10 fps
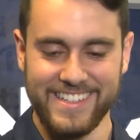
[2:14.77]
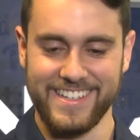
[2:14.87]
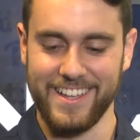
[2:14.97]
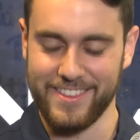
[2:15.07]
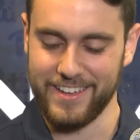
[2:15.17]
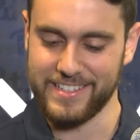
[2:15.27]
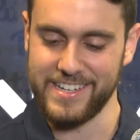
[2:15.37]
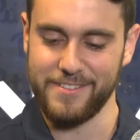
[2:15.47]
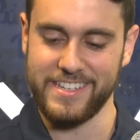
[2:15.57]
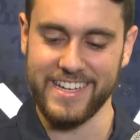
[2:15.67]
So I thought, I
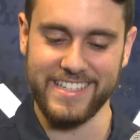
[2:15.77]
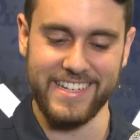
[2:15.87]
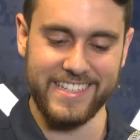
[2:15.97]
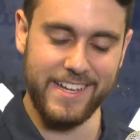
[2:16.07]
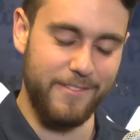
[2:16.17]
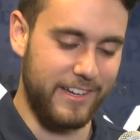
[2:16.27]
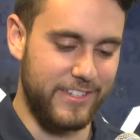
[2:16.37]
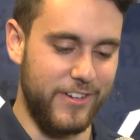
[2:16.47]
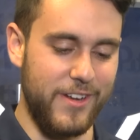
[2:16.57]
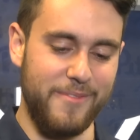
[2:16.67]
sent him a text the next day. I'm like,
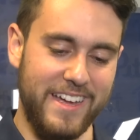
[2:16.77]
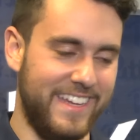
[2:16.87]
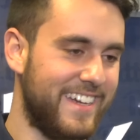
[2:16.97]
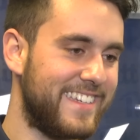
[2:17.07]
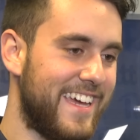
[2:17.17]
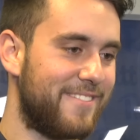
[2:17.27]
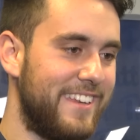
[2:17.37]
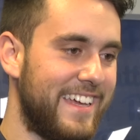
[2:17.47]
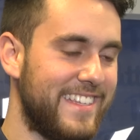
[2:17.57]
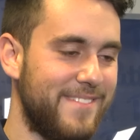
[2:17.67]
Jordan, mate, you got to take me
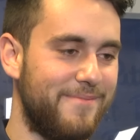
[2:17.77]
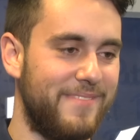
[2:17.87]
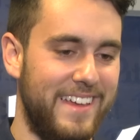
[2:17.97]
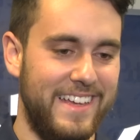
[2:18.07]
to get some